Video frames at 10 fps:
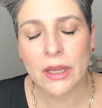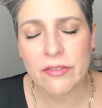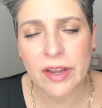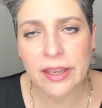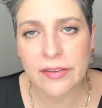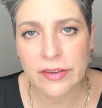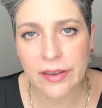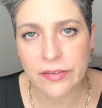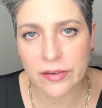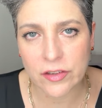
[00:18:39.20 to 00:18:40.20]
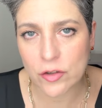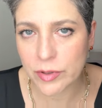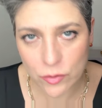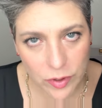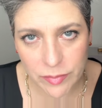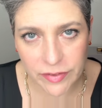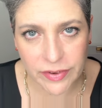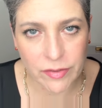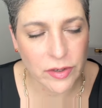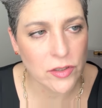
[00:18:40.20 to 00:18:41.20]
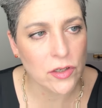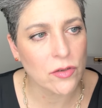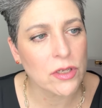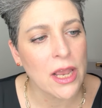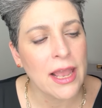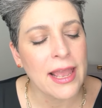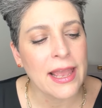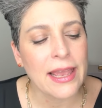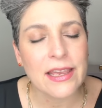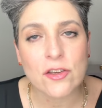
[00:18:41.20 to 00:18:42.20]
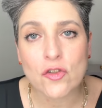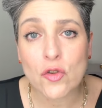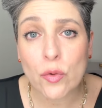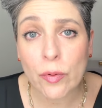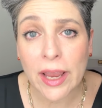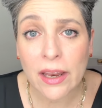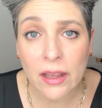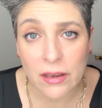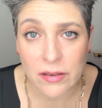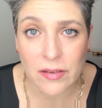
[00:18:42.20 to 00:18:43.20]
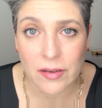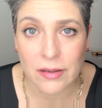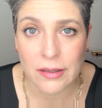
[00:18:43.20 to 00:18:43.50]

if I can say it's an issue, but it's one of my favorite tools, is too radiant.